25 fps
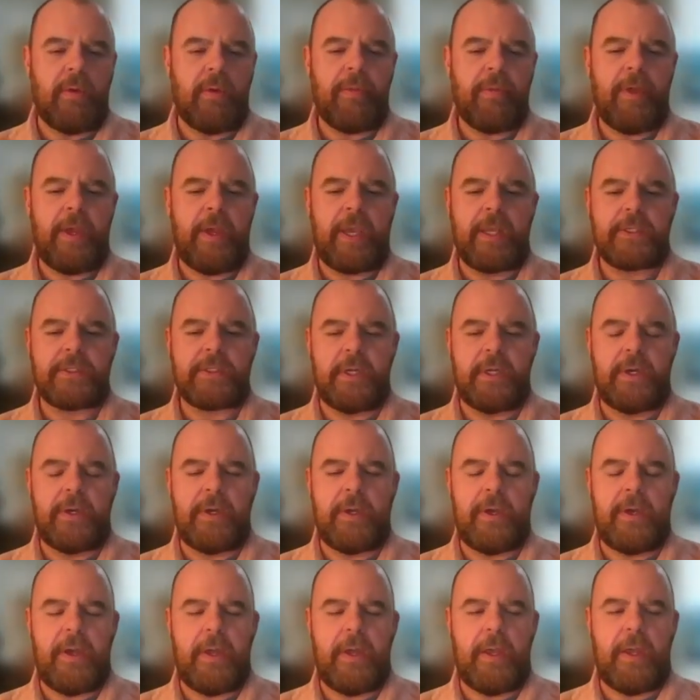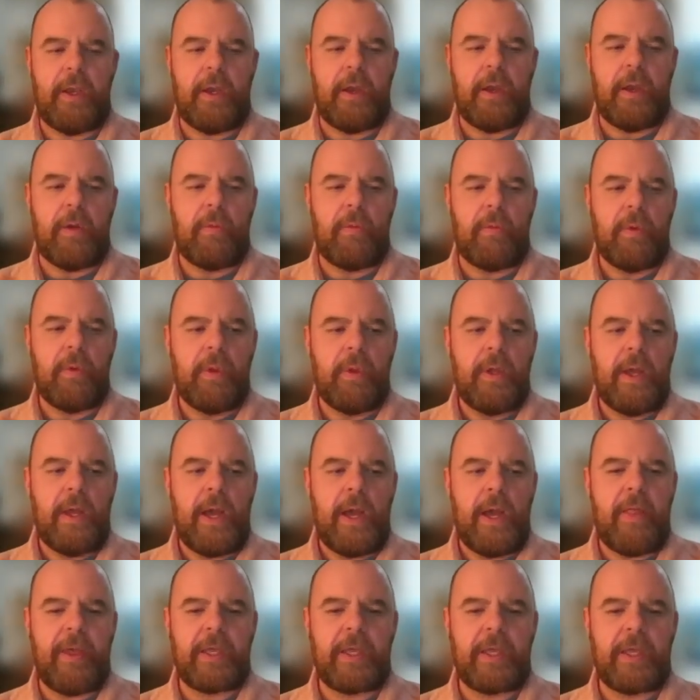So I don't think I
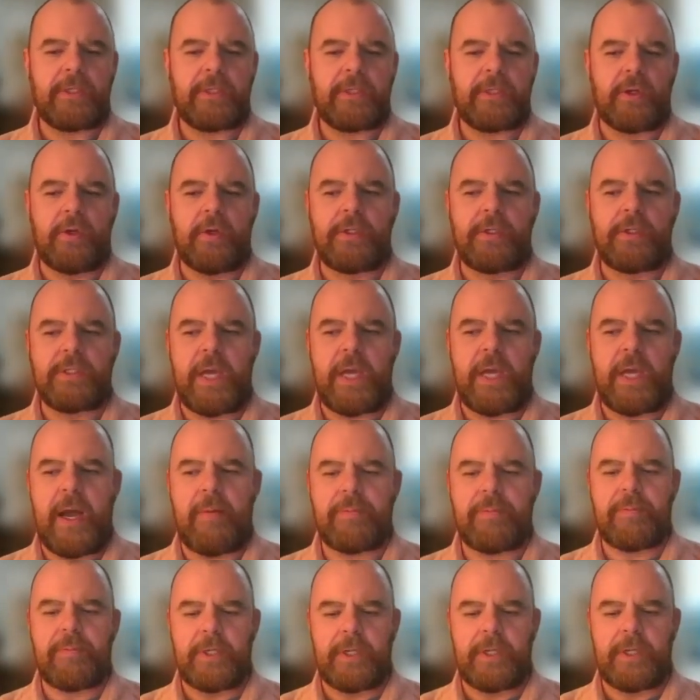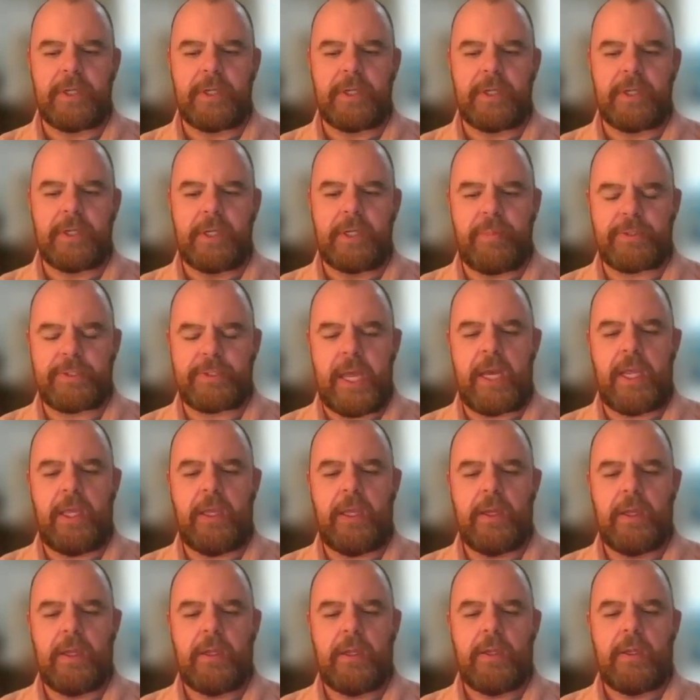think it's a time to keep
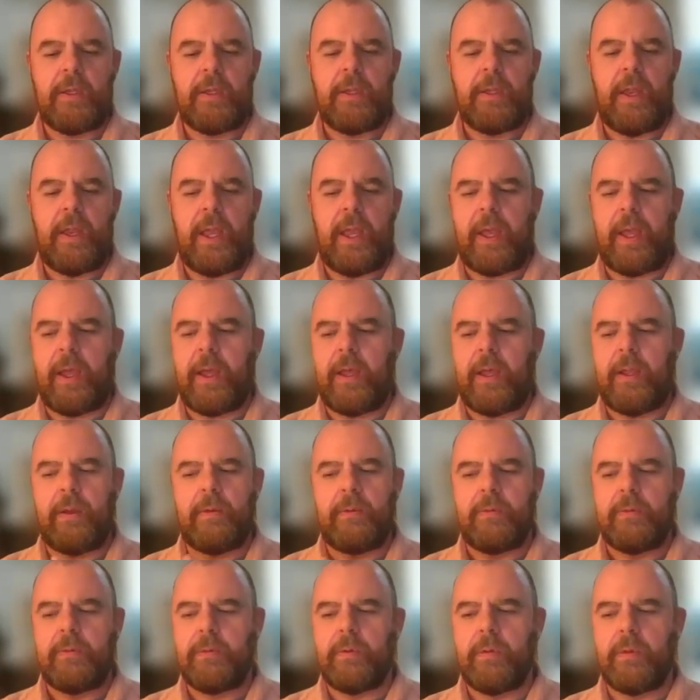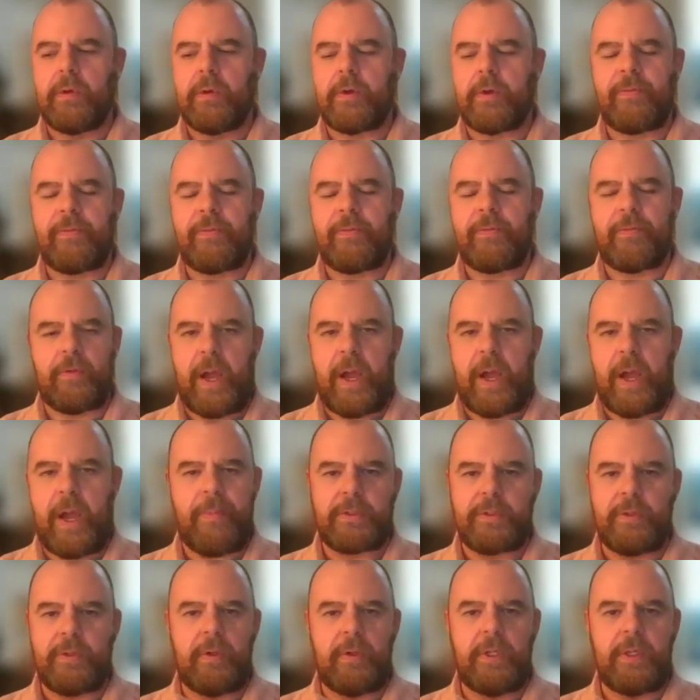steady and look
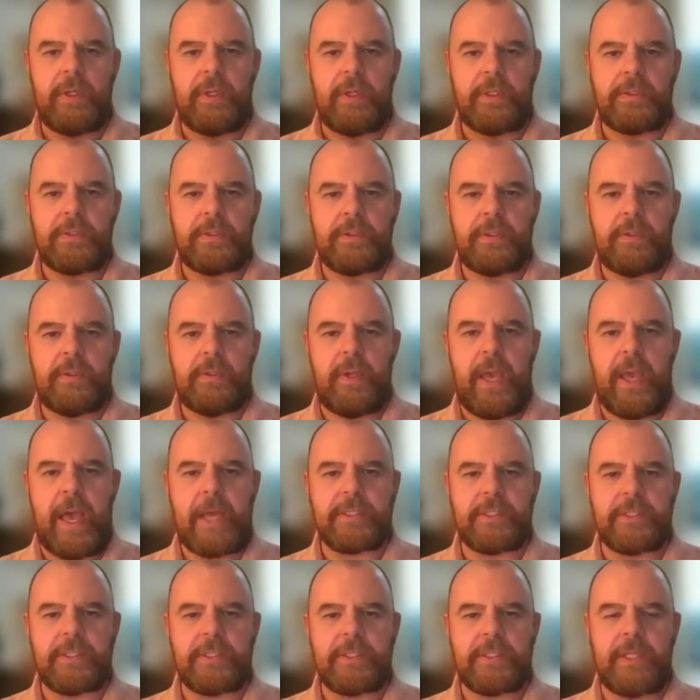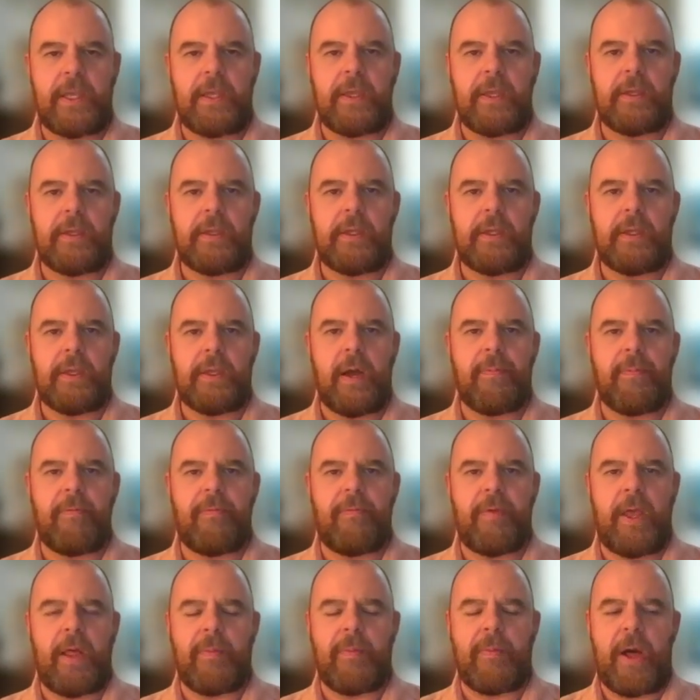for opportunities as they
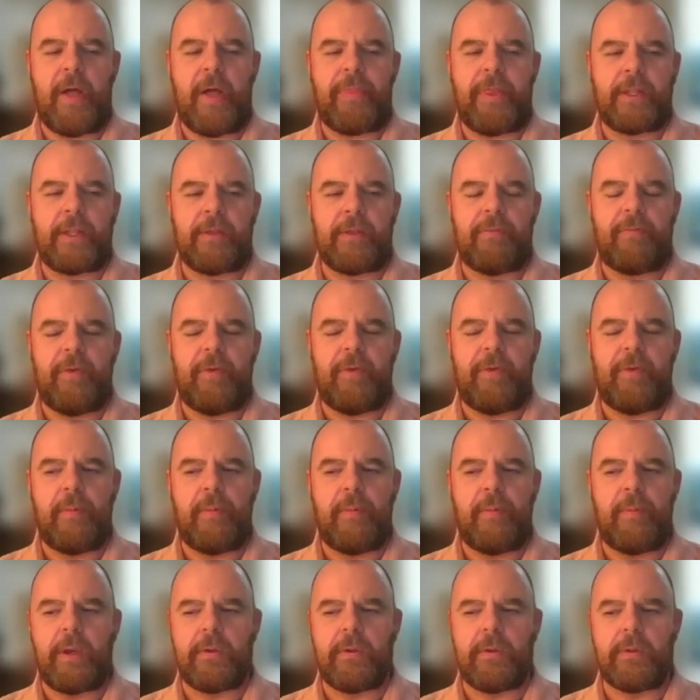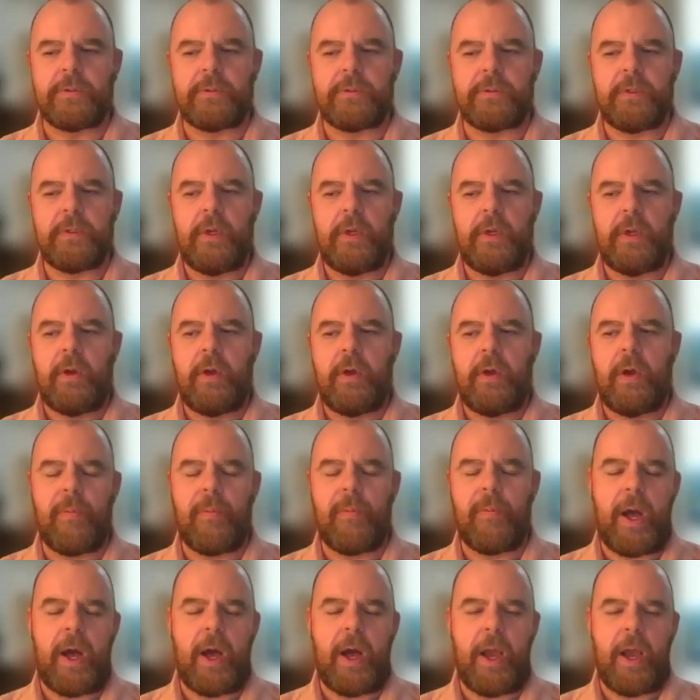come available. I think the fundamentals
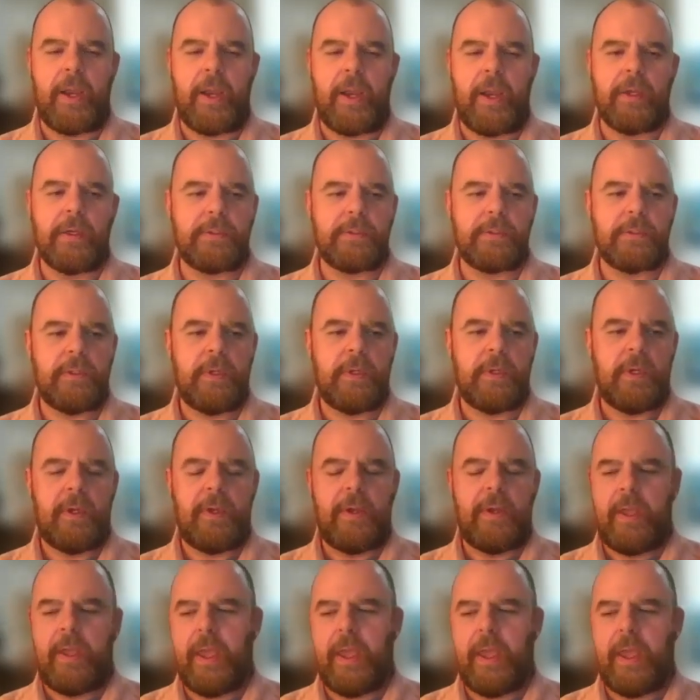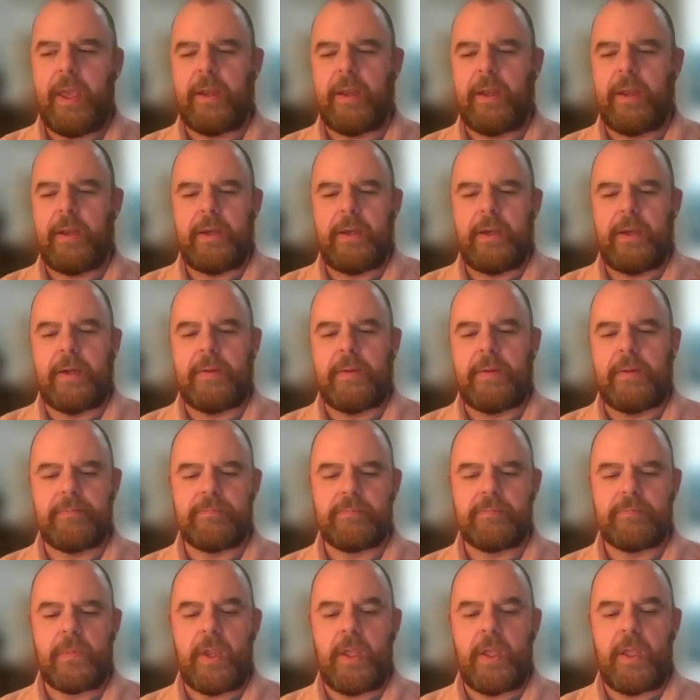are behind us,
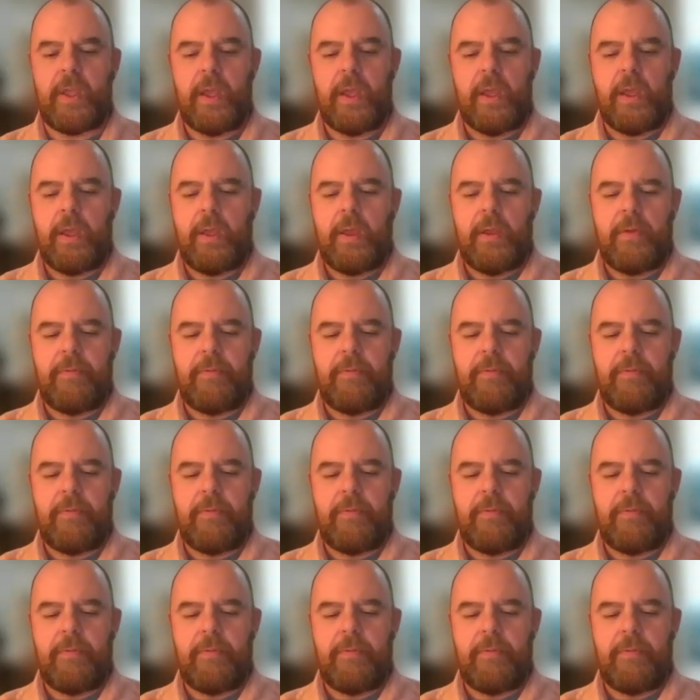and